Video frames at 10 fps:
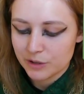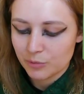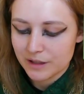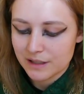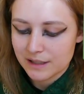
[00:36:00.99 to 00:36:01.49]

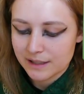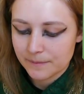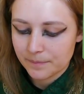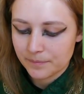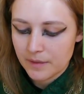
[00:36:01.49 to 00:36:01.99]
ones.
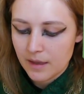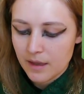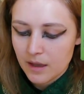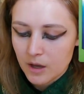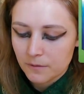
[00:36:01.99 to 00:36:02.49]

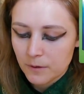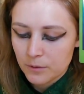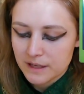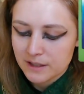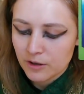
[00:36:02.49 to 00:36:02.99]

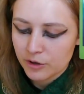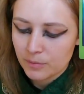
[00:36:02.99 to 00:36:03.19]
Focus all your